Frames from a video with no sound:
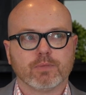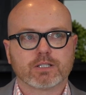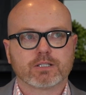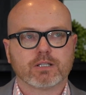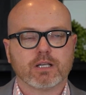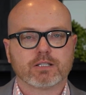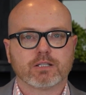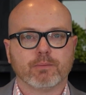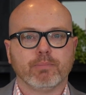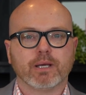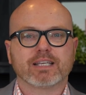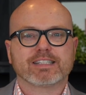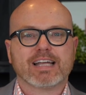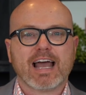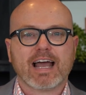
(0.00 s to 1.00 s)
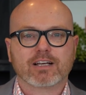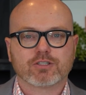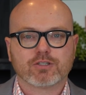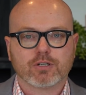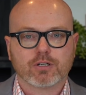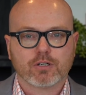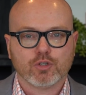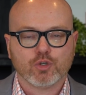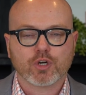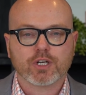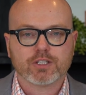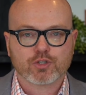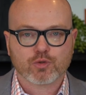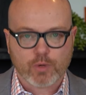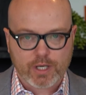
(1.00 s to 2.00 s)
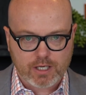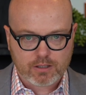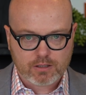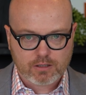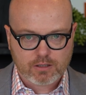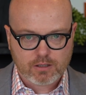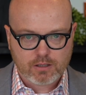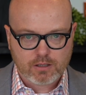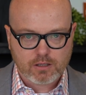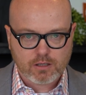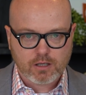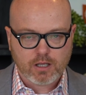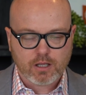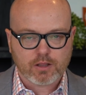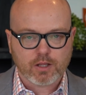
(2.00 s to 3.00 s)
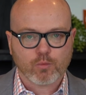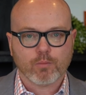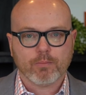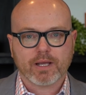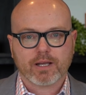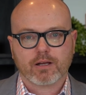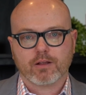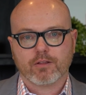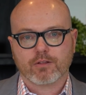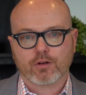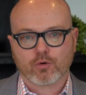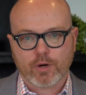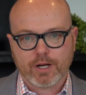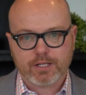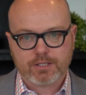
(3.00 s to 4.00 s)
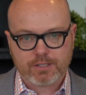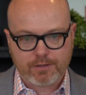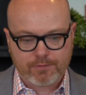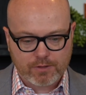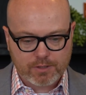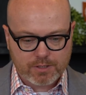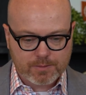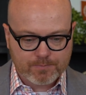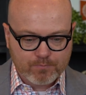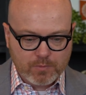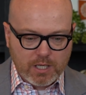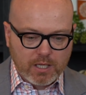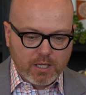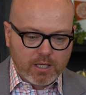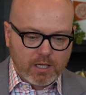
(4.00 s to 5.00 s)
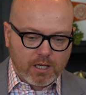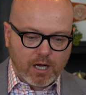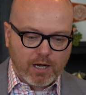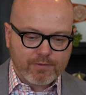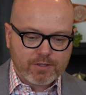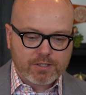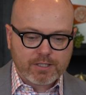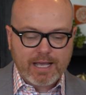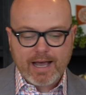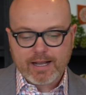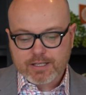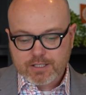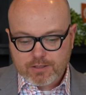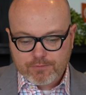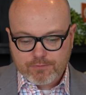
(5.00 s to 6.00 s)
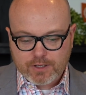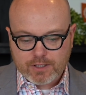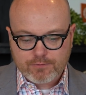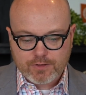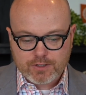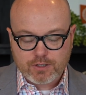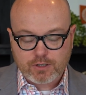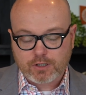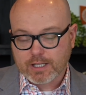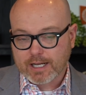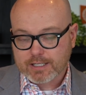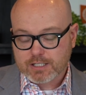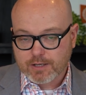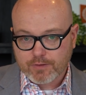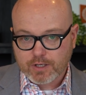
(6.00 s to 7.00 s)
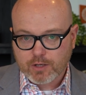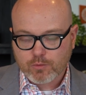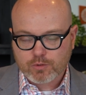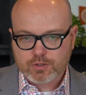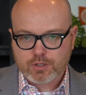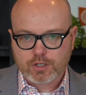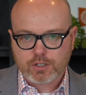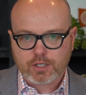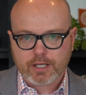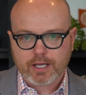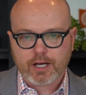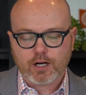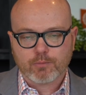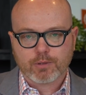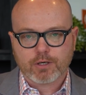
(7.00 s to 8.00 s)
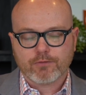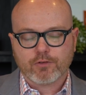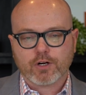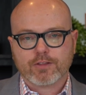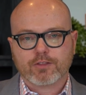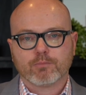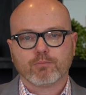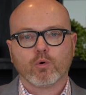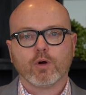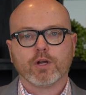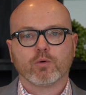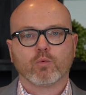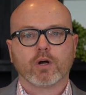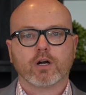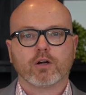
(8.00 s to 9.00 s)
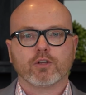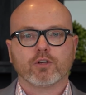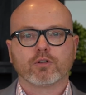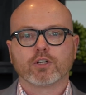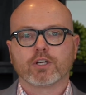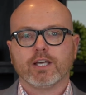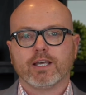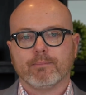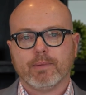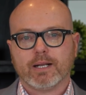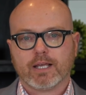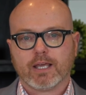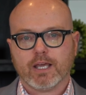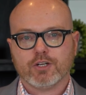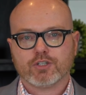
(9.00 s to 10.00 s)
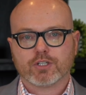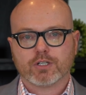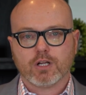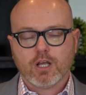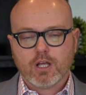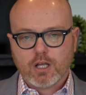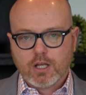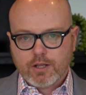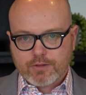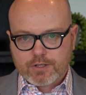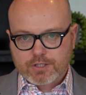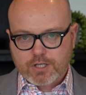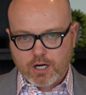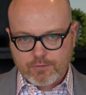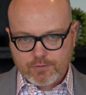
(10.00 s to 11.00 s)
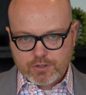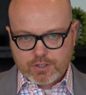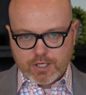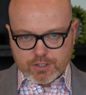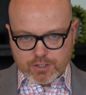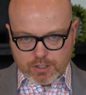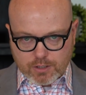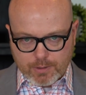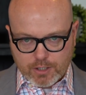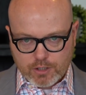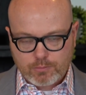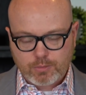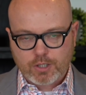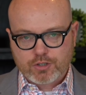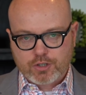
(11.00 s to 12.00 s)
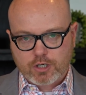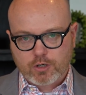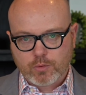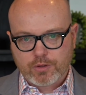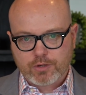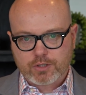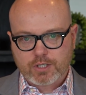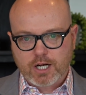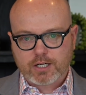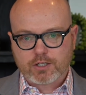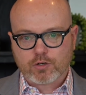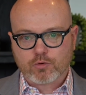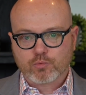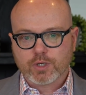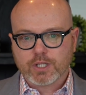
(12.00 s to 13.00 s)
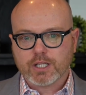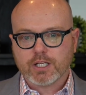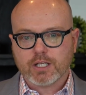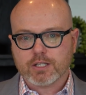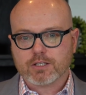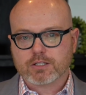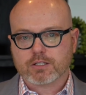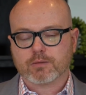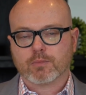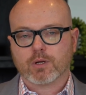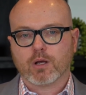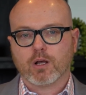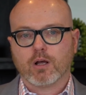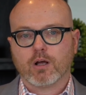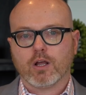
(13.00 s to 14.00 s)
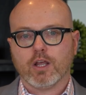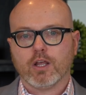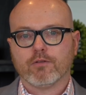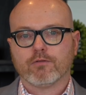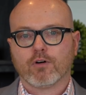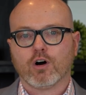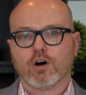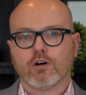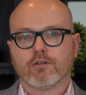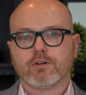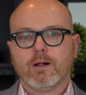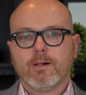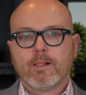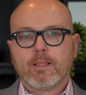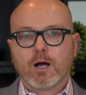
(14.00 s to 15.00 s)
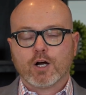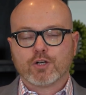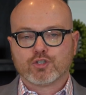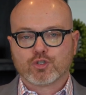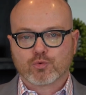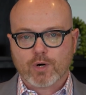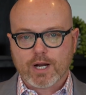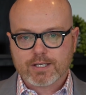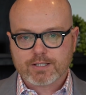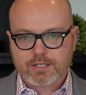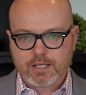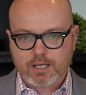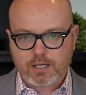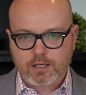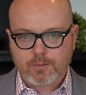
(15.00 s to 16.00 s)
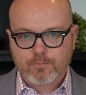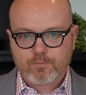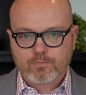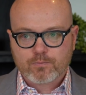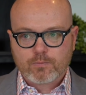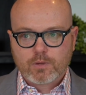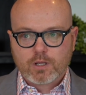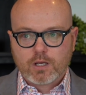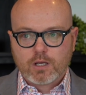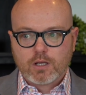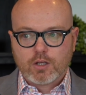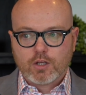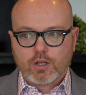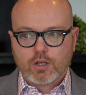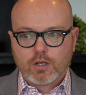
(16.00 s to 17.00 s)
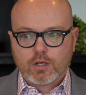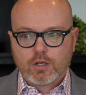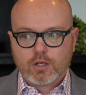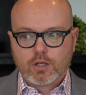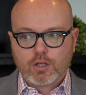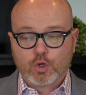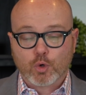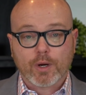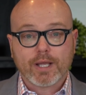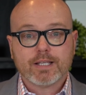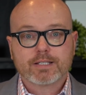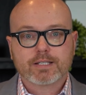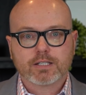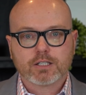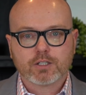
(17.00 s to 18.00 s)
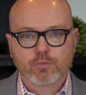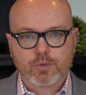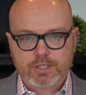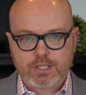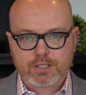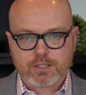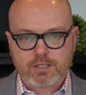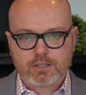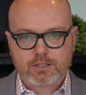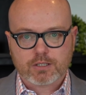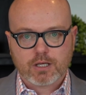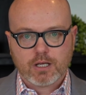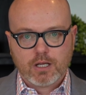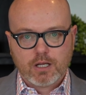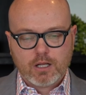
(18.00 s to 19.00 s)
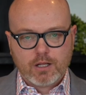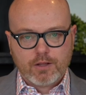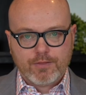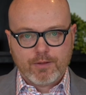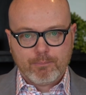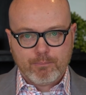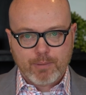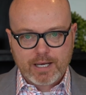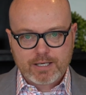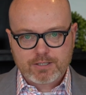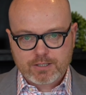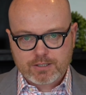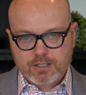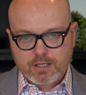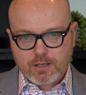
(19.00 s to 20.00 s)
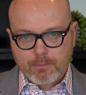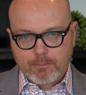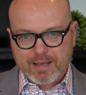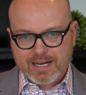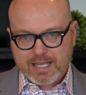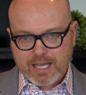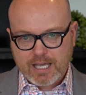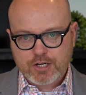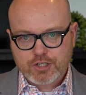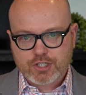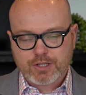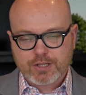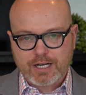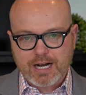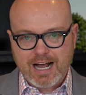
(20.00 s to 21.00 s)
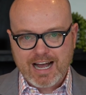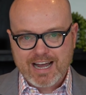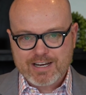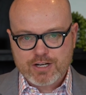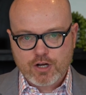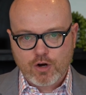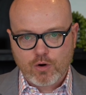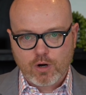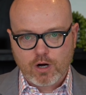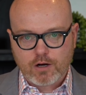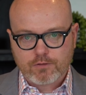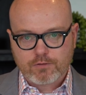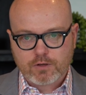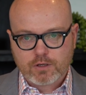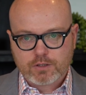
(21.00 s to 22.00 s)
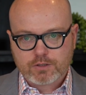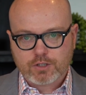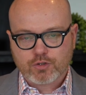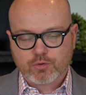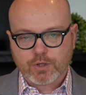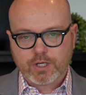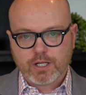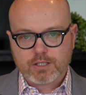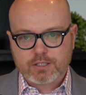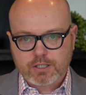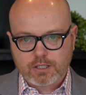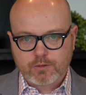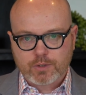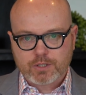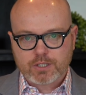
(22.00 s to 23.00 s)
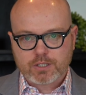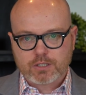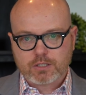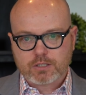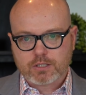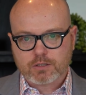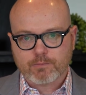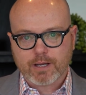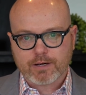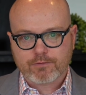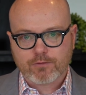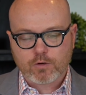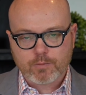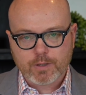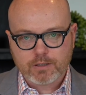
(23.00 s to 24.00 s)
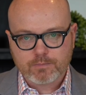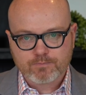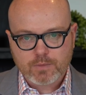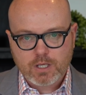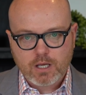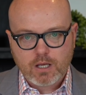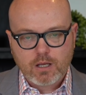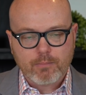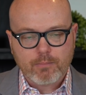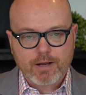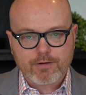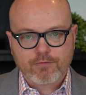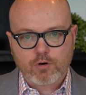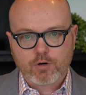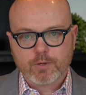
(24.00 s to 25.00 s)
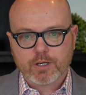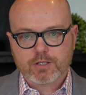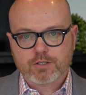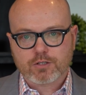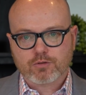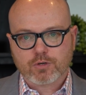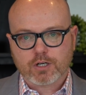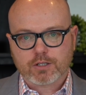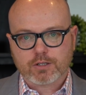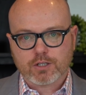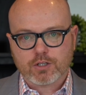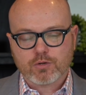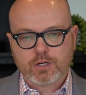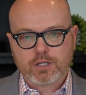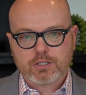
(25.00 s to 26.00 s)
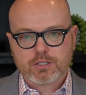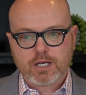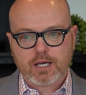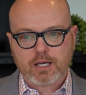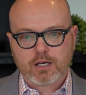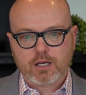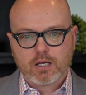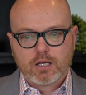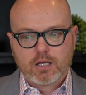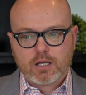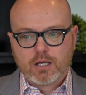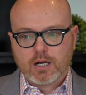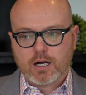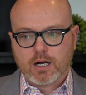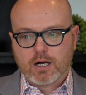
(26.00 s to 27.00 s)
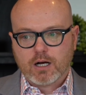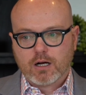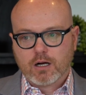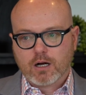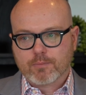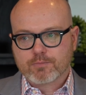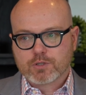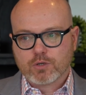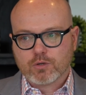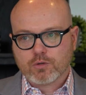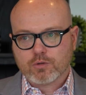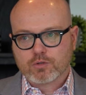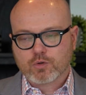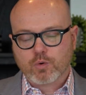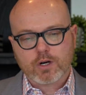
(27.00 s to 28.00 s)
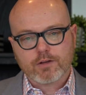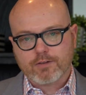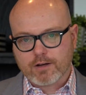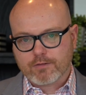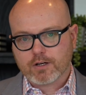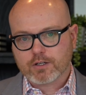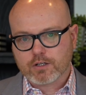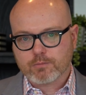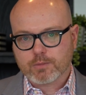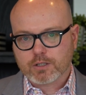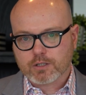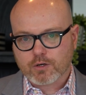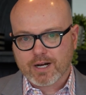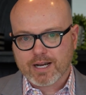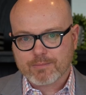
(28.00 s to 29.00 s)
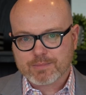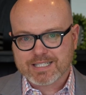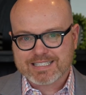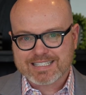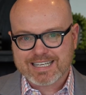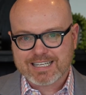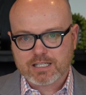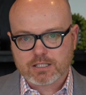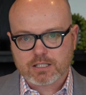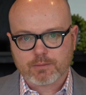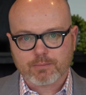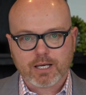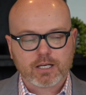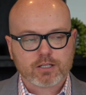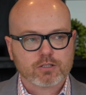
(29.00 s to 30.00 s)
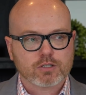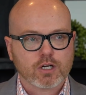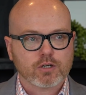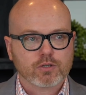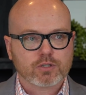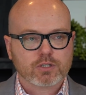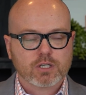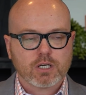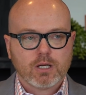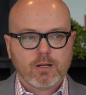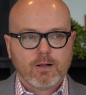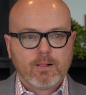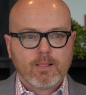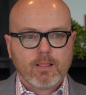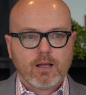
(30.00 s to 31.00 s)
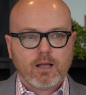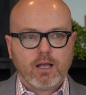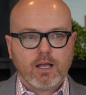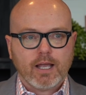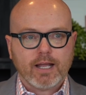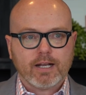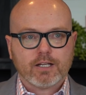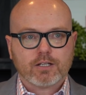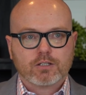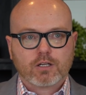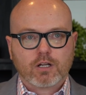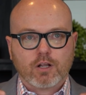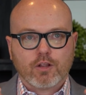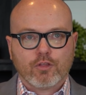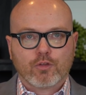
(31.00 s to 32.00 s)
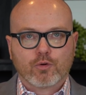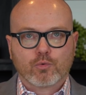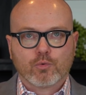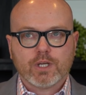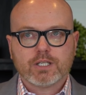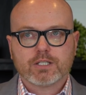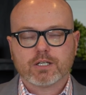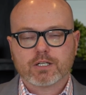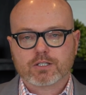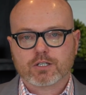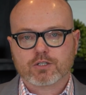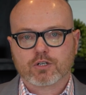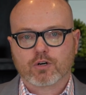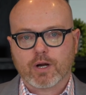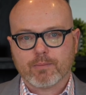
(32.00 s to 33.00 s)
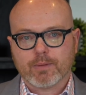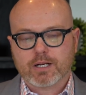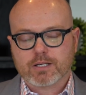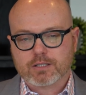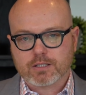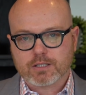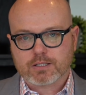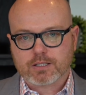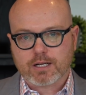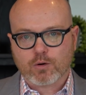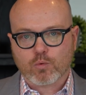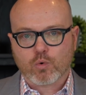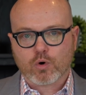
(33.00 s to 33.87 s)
it's the biggest axe you can swing that will make the greatest difference. Obviously, adding some physical activity will certainly help, but if you're at the point where you're looking at medication, this conversation about your blood sugar with your doctor really needs to involve addressing your insulin resistance. The best medication that I know of to treat insulin resistance is metformin. Metformin is a drug that you can take up to 2,500 milligrams a day is the max dose. And the reason it's such a great medicine is that